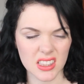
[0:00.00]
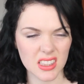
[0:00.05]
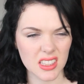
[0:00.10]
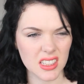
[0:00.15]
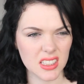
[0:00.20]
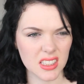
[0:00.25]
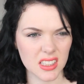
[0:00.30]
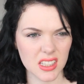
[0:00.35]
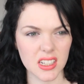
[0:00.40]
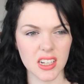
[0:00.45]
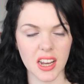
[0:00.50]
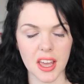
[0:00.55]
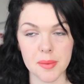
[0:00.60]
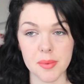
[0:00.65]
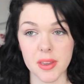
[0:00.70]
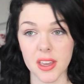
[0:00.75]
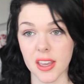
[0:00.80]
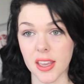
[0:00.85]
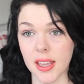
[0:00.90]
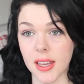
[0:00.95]
It's in
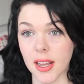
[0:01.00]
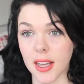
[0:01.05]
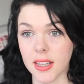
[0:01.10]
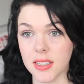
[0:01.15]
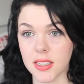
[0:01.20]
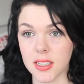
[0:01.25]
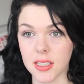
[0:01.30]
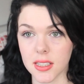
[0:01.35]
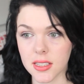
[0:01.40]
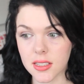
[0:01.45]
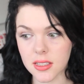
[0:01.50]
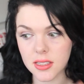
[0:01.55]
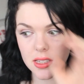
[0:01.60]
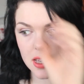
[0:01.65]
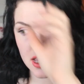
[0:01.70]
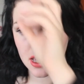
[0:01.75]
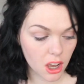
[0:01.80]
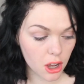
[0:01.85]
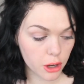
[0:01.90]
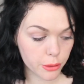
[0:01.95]
Napier and Hastings.
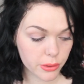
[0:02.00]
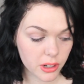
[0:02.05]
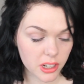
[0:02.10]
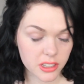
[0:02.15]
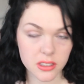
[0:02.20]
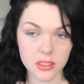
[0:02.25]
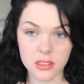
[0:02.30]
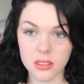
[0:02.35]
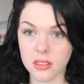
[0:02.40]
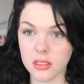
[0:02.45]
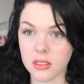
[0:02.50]
I hope you like